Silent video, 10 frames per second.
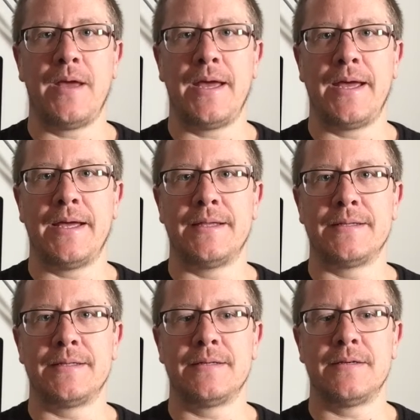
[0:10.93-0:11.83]

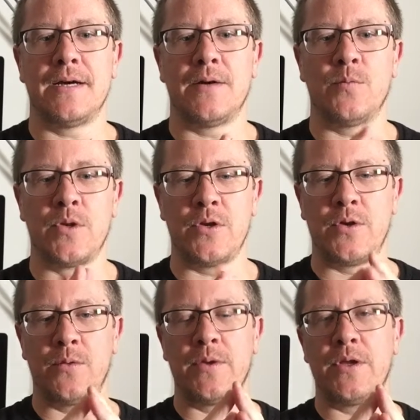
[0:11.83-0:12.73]
And
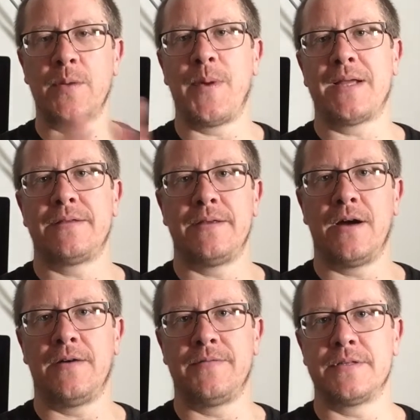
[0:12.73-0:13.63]
when you get back to the
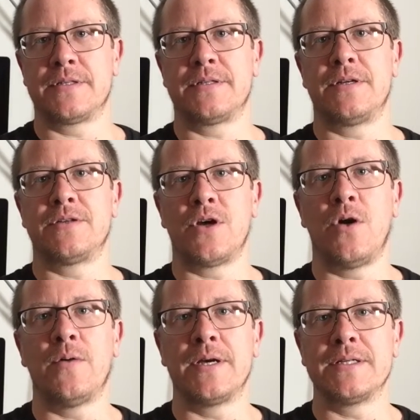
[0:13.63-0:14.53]
office, there's
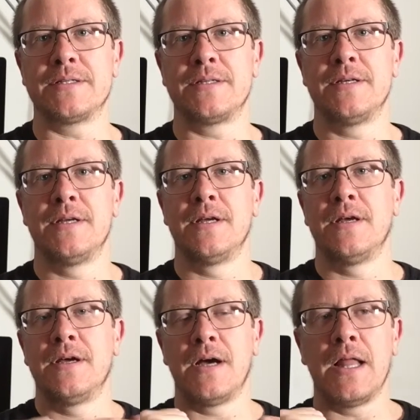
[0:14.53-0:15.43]
always
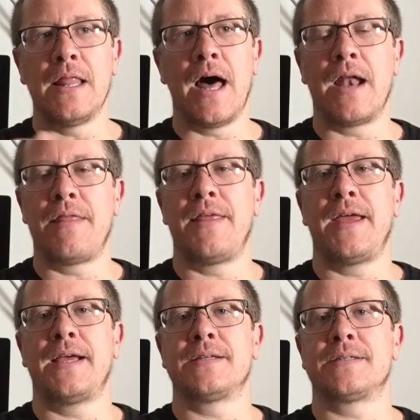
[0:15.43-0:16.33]
a lot of
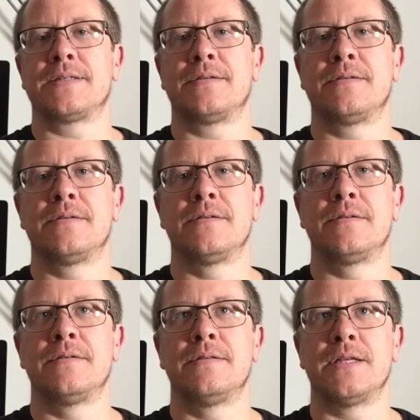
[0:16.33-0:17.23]
things
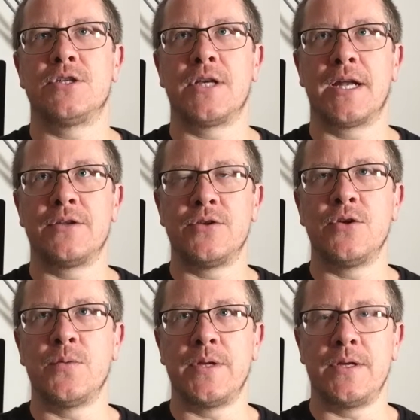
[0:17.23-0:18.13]
that you got to
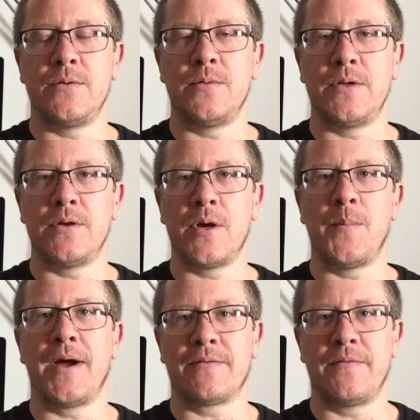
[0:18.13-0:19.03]
do when you
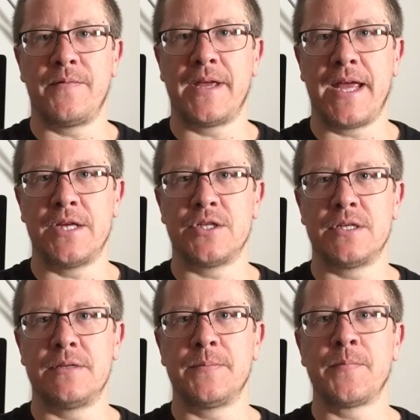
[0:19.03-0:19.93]
come back from
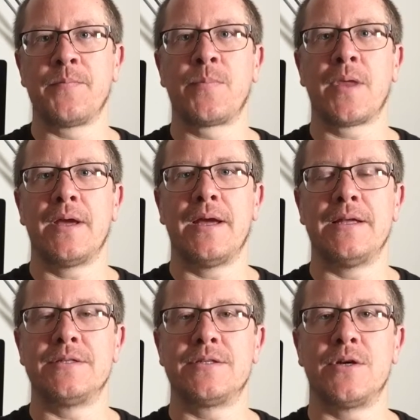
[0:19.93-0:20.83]
vacation.
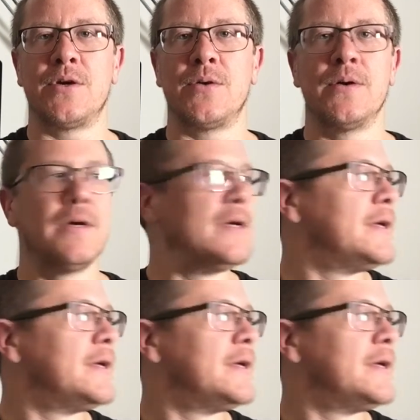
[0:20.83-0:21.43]
And so